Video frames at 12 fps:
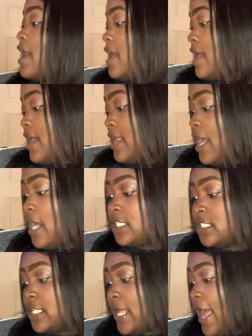and
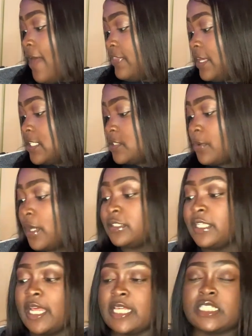honestly i think it's worth it
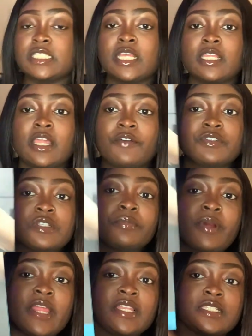it has 10 levels of
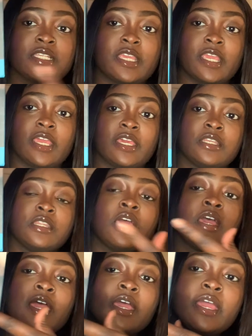brightness again
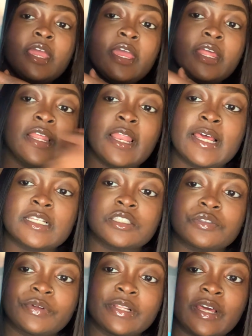and it has
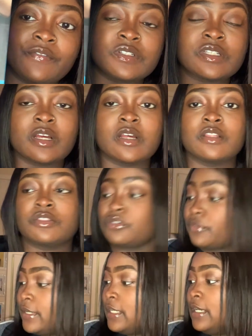three levels of
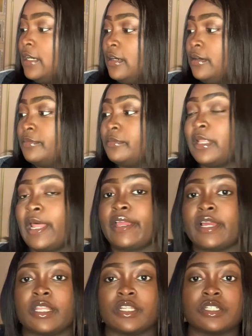three um light
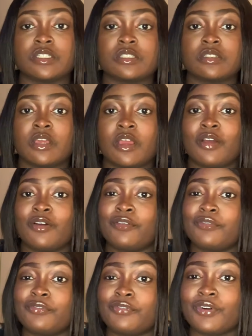colors
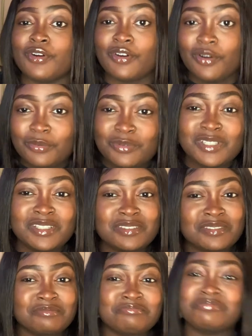for only
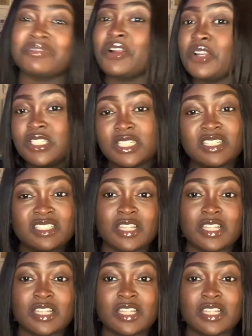$36